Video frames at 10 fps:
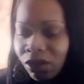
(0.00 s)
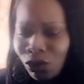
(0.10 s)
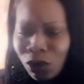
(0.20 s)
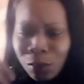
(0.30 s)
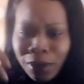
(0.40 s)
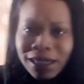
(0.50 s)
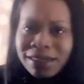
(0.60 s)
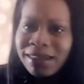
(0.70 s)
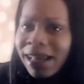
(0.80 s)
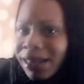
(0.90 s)
you could
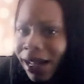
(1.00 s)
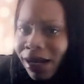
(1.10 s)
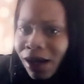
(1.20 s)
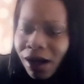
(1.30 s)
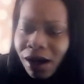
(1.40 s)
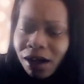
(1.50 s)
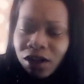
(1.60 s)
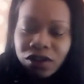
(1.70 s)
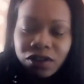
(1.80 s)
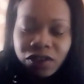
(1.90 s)
probably take like
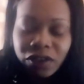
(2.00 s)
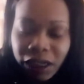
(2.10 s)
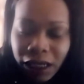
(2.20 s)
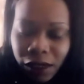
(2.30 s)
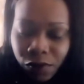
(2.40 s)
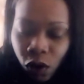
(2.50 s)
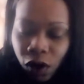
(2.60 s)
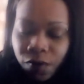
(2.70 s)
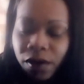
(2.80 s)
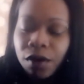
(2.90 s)
a sleeve
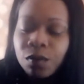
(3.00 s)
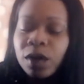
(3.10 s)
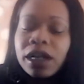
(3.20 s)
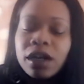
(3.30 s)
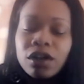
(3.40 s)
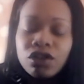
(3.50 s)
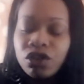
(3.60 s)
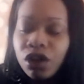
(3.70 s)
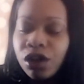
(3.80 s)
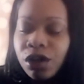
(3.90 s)
off a regular
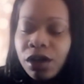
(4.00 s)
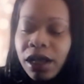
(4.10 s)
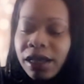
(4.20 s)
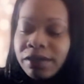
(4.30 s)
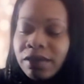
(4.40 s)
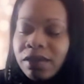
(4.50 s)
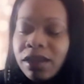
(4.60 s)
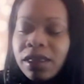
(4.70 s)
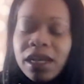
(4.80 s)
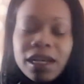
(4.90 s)
shirt.
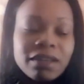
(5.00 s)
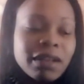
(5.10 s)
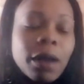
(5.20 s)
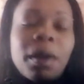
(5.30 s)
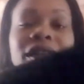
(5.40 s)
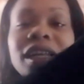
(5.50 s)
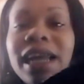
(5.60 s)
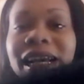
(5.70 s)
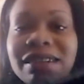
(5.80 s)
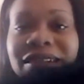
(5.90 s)
The thing is like about the
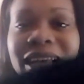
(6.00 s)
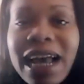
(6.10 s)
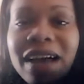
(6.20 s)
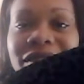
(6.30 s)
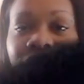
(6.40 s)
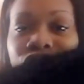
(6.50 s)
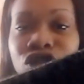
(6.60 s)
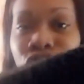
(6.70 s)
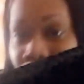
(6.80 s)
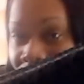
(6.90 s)
leggings is they have that
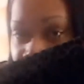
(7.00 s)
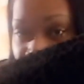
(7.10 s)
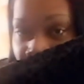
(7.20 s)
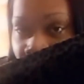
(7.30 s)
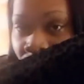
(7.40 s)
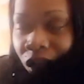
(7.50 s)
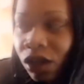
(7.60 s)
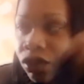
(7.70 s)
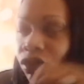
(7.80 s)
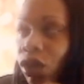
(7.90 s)
stretch.
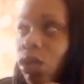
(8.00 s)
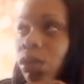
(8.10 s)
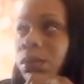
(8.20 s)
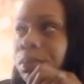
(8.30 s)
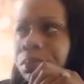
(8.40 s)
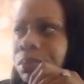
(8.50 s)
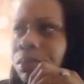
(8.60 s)
So